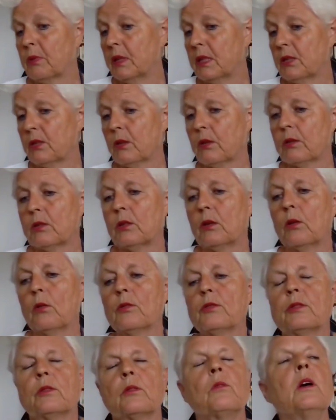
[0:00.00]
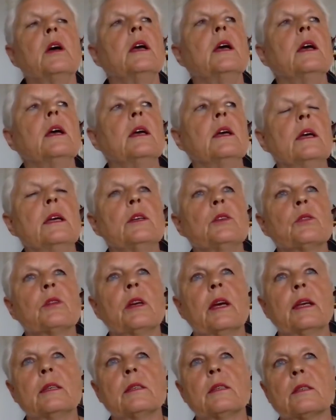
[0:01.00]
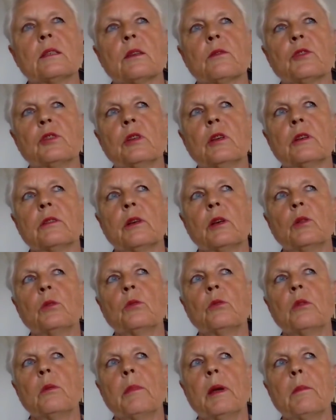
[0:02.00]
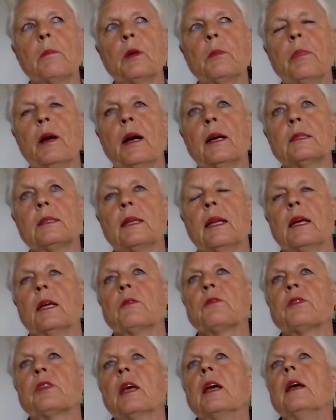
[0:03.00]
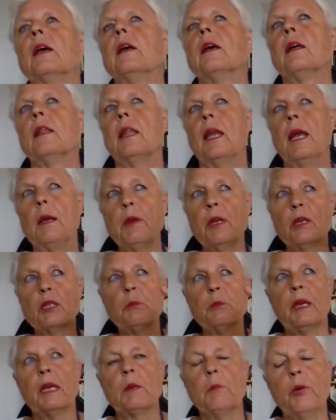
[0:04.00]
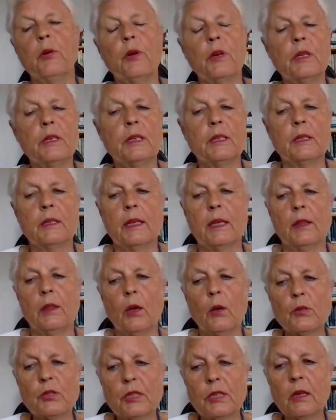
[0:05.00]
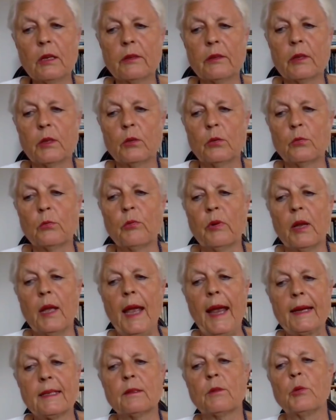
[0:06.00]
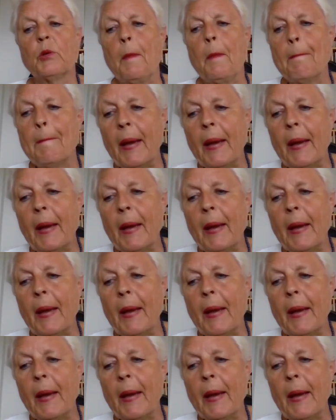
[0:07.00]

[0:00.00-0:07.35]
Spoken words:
researched also into cases of children who remember past lives. Let me just make a point here that those children who actually